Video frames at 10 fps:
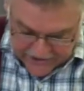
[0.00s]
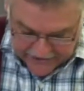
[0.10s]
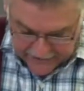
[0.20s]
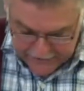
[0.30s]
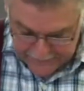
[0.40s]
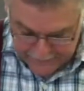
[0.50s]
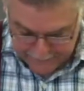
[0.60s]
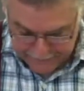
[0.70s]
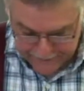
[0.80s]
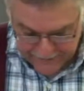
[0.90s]
there,
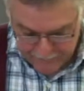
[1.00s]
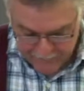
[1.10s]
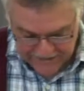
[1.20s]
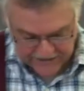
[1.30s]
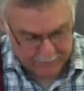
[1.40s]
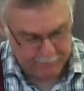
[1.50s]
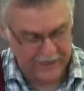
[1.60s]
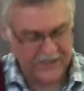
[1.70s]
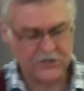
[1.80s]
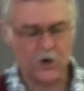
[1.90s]
make the
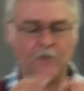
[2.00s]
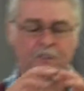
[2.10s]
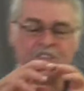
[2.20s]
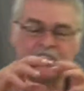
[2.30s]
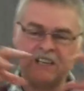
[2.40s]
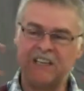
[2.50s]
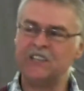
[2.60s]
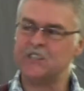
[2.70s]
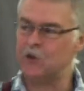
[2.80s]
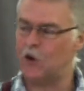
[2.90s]
best of the
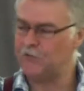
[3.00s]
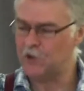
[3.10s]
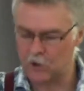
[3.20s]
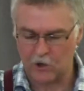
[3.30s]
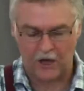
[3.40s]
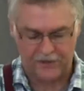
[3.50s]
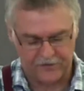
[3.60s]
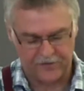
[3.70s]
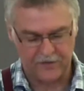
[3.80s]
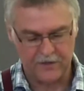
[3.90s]
season of your
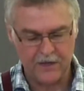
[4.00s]
life.